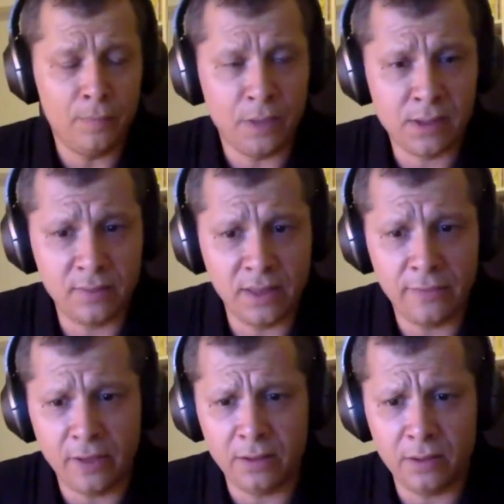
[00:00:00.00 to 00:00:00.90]
most of their
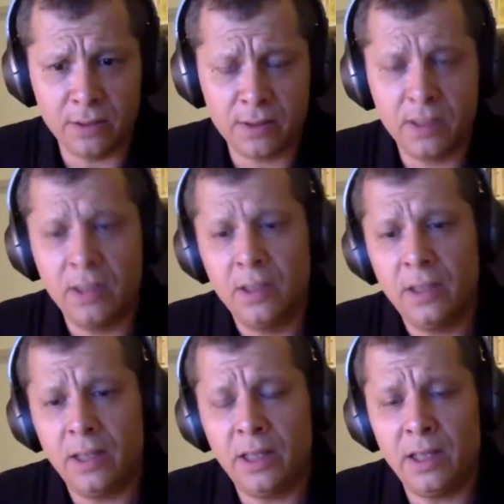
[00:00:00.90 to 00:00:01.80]
founders
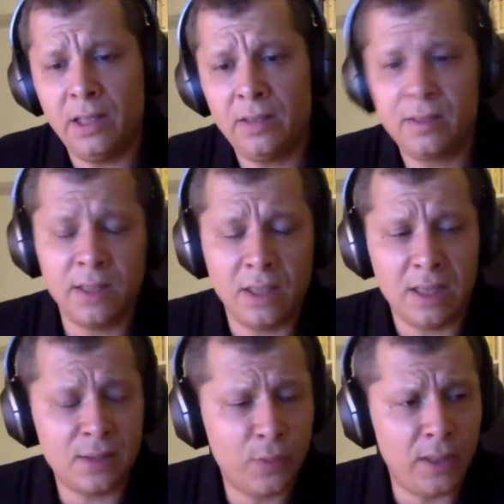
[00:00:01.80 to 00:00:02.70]
said
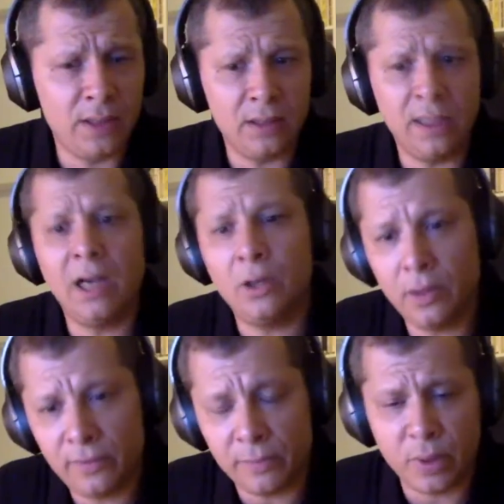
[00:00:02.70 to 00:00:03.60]
last week that they are
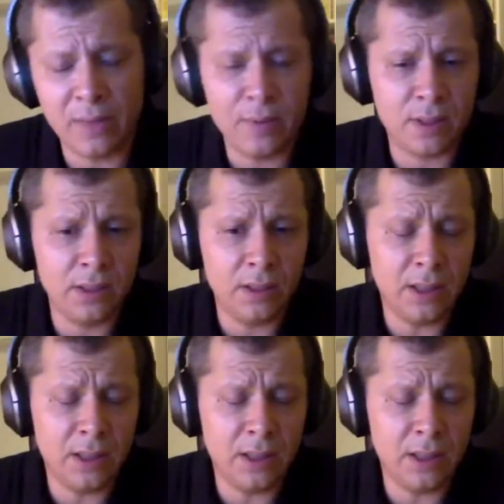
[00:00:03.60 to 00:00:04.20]
going for privacy.